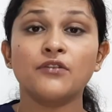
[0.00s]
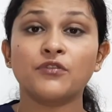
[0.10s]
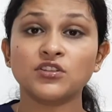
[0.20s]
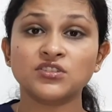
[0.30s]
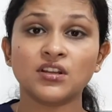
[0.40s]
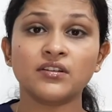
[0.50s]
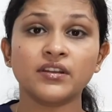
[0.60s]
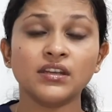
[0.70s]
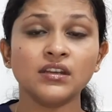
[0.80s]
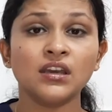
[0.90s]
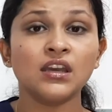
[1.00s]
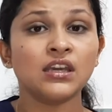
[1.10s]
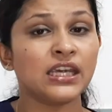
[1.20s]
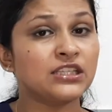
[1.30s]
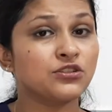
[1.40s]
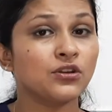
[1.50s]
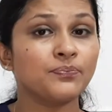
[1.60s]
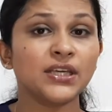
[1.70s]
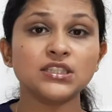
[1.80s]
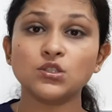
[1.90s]
For children, it
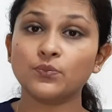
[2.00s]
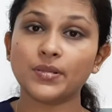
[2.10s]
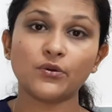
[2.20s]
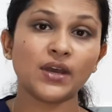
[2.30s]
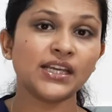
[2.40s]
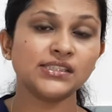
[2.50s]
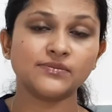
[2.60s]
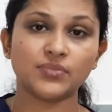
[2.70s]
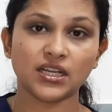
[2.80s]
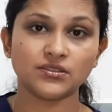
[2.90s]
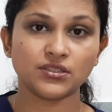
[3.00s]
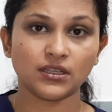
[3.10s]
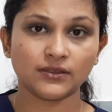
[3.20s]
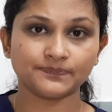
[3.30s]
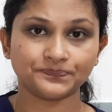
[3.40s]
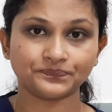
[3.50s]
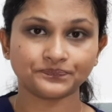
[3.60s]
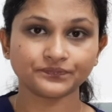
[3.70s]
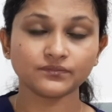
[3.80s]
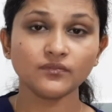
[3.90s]
should be supervised brushing.
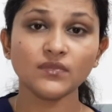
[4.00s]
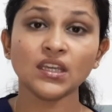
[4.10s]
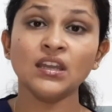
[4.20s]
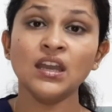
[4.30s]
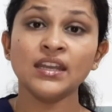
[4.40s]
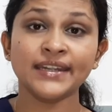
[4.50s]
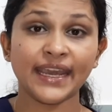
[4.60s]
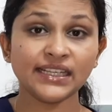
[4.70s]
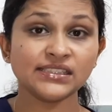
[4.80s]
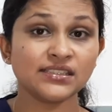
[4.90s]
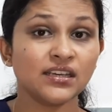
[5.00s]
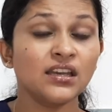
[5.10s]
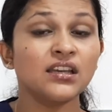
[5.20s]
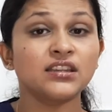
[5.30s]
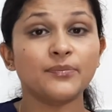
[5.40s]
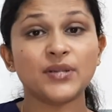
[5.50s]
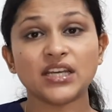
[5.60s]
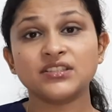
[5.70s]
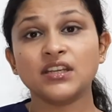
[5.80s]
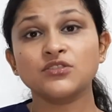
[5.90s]
Next, the
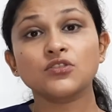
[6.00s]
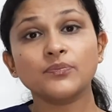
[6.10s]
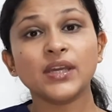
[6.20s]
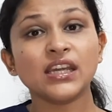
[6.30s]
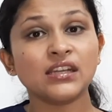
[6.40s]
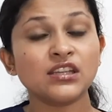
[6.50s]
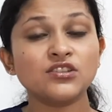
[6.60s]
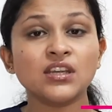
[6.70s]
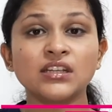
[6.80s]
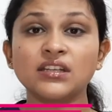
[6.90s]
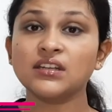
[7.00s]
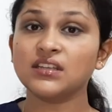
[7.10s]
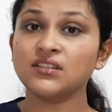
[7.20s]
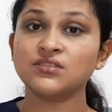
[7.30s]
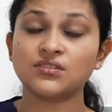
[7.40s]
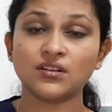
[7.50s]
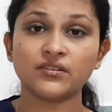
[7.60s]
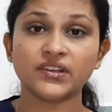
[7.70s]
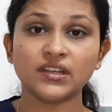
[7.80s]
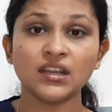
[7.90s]
brushing should be initiated in
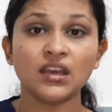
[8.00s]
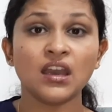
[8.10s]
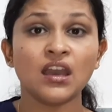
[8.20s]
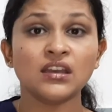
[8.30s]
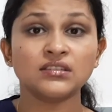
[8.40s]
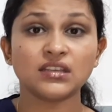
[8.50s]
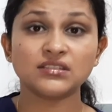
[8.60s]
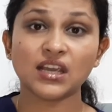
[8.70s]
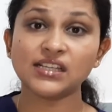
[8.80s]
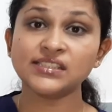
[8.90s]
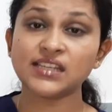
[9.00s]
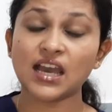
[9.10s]
children just